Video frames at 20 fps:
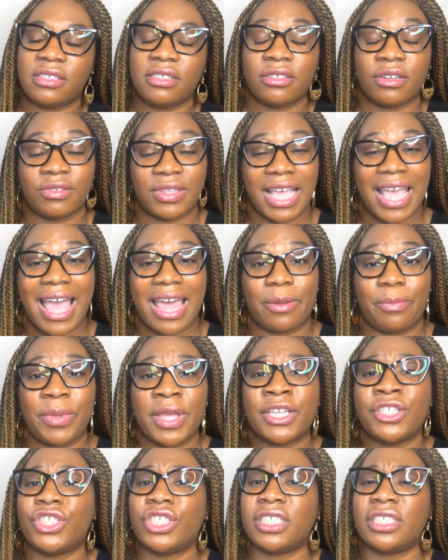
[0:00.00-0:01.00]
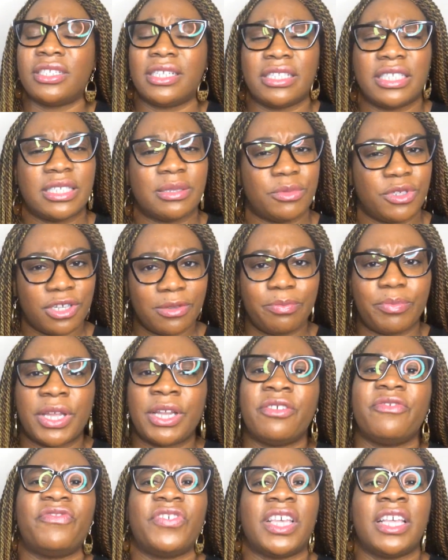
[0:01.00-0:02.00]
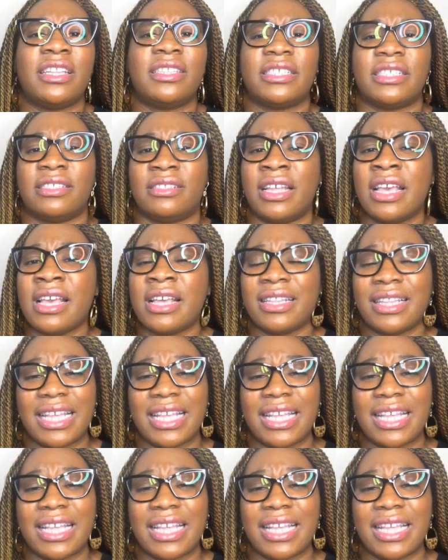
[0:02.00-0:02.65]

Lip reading: they had a pension and some good benefits and